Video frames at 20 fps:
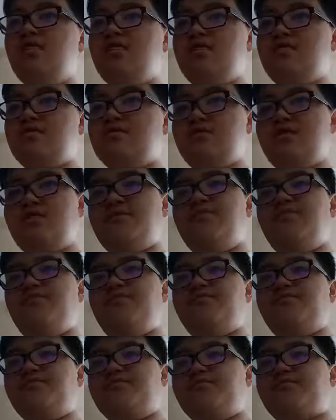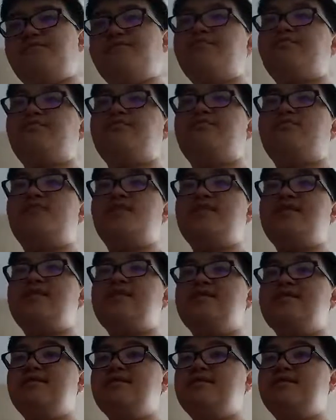Excuse me.
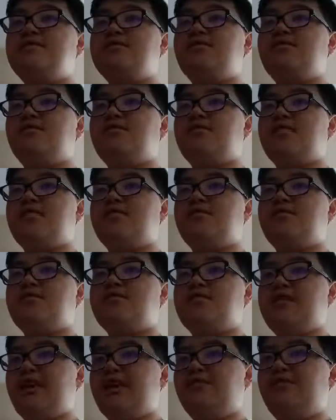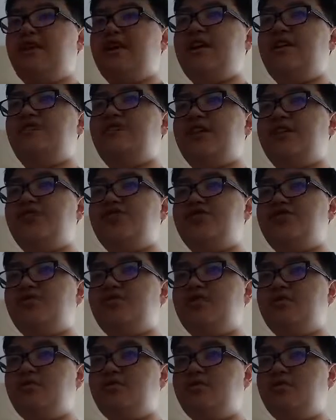Since it's going to be another sci-fi
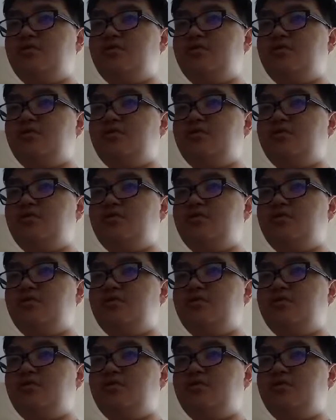adventure.